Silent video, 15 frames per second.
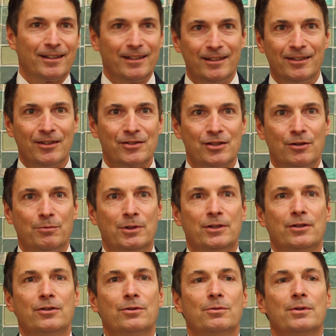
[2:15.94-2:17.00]
and it doesn't know what
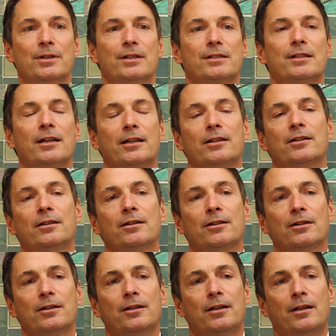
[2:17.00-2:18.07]
to do with the second
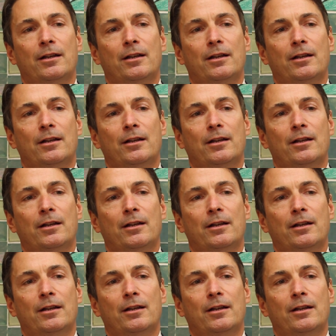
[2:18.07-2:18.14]
ear.